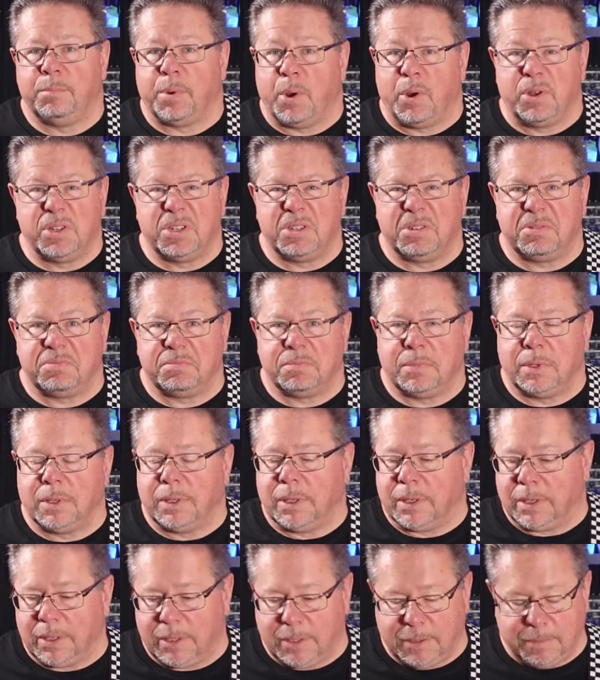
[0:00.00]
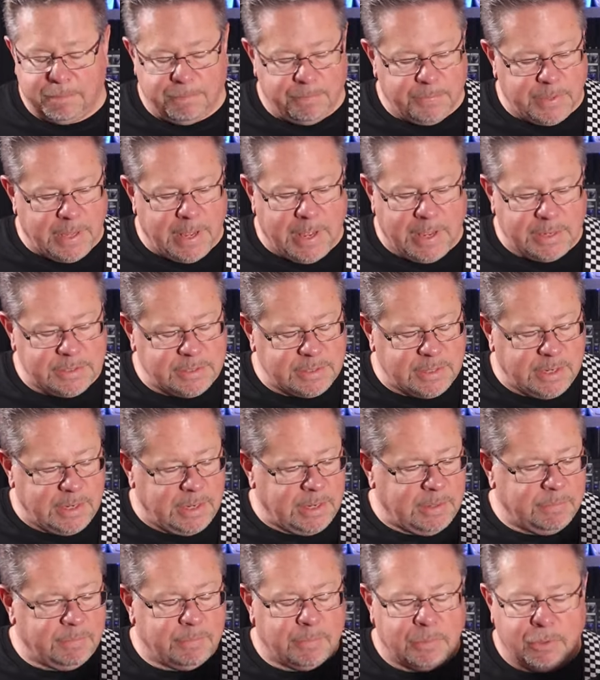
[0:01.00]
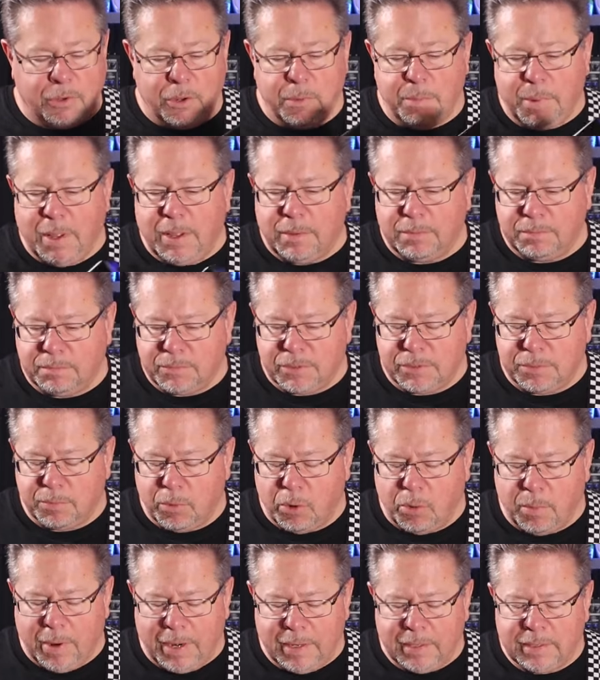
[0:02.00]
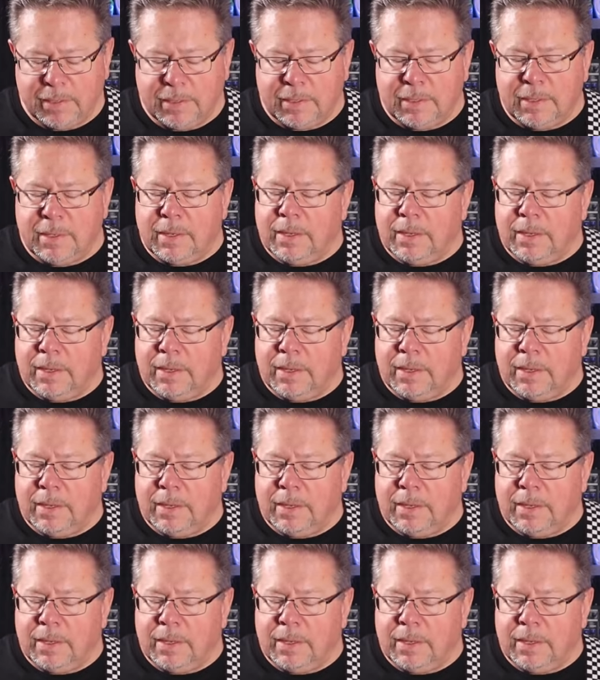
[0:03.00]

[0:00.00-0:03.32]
Boss um, RC Looper, small one.